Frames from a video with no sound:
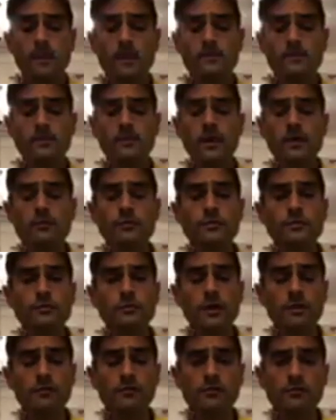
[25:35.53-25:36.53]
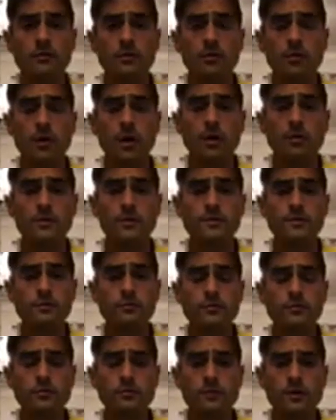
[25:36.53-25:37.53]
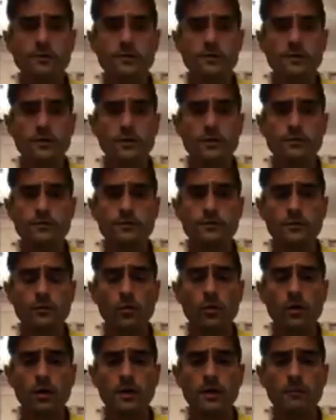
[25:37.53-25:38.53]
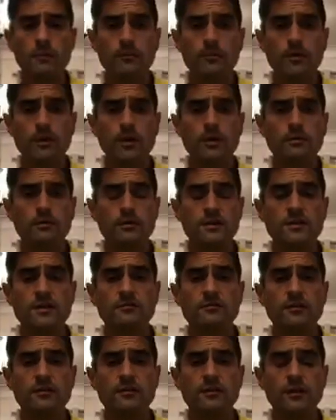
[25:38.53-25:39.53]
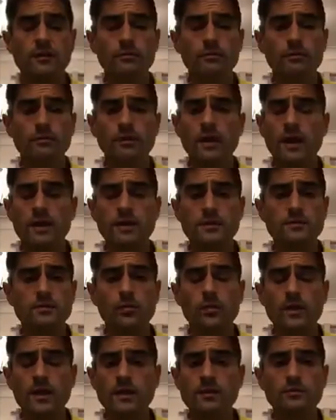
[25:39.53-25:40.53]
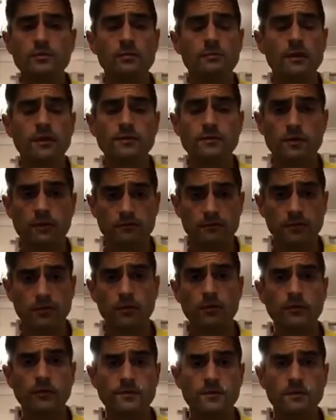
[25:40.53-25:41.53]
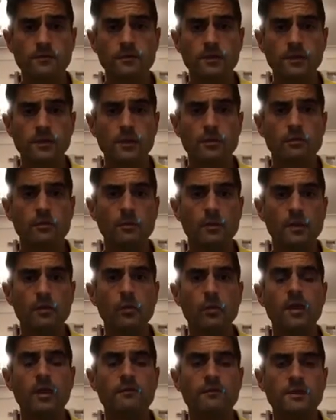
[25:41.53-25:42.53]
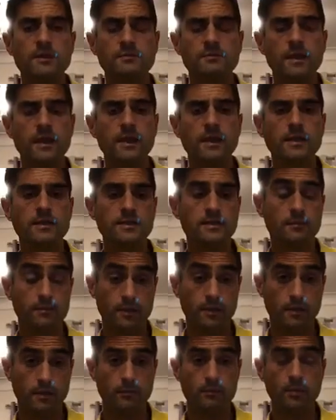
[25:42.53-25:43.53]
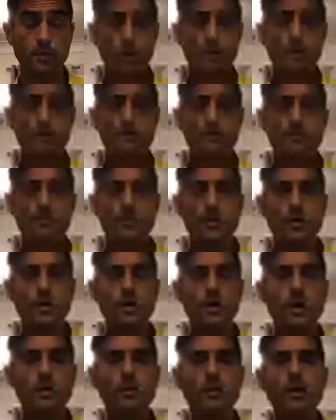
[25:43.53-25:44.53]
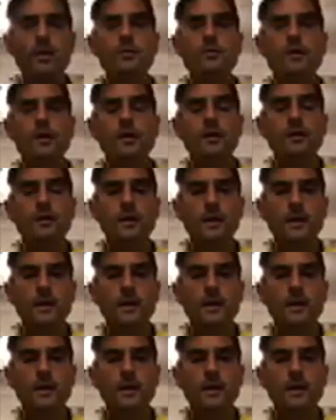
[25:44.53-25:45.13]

So that was great for a while because it was almost a constant work in progress. Every few days or weeks or months, whenever I thought of something new or a better way of explaining something, I'd put it in the book and upload it.